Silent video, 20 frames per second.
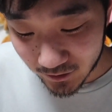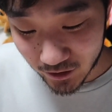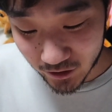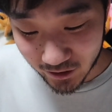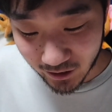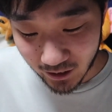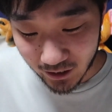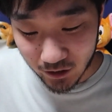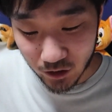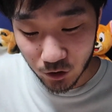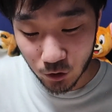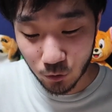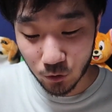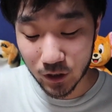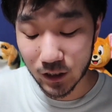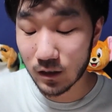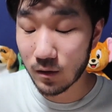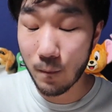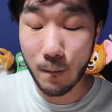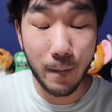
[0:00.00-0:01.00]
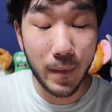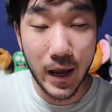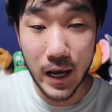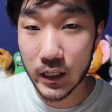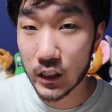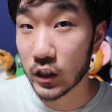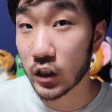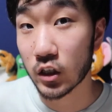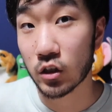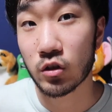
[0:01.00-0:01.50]
this guy is doing an
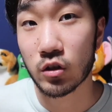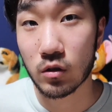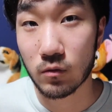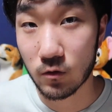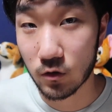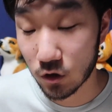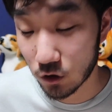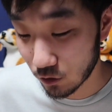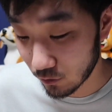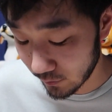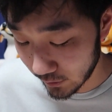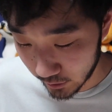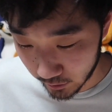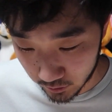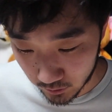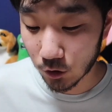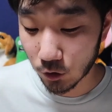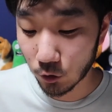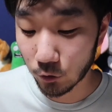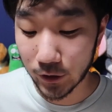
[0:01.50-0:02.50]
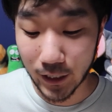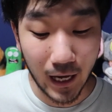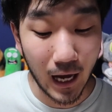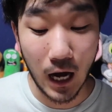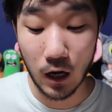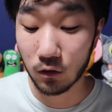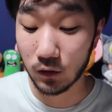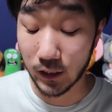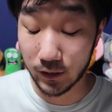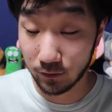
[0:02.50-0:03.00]
amazing customer service, so yeah,
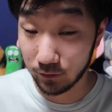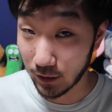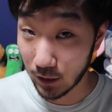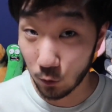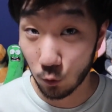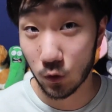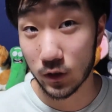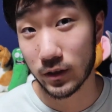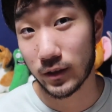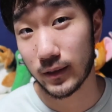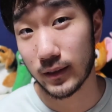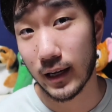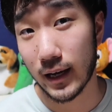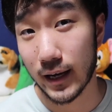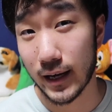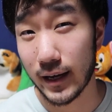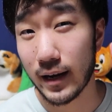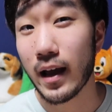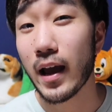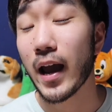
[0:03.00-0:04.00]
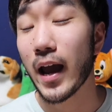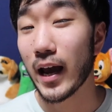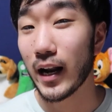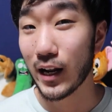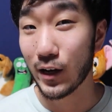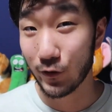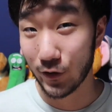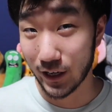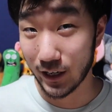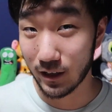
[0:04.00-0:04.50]
I'll let that one slide and
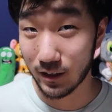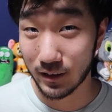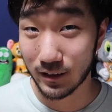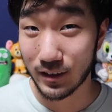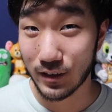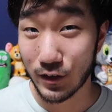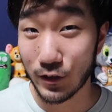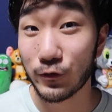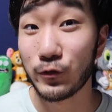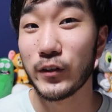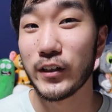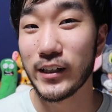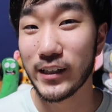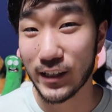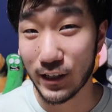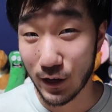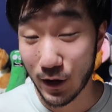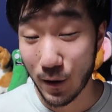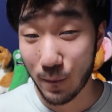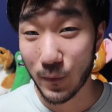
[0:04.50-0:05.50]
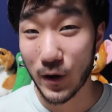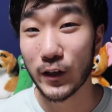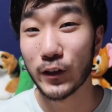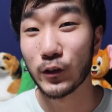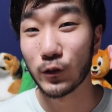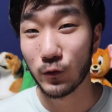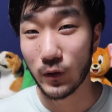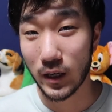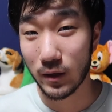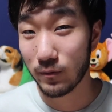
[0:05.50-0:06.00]
I'll get a free
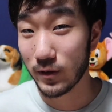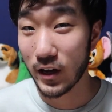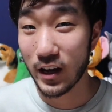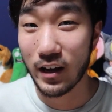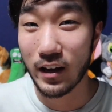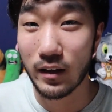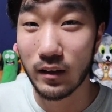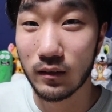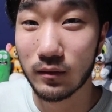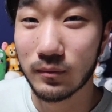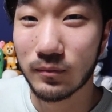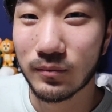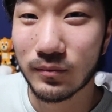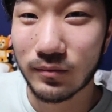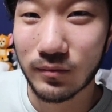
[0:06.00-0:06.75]
microwave. And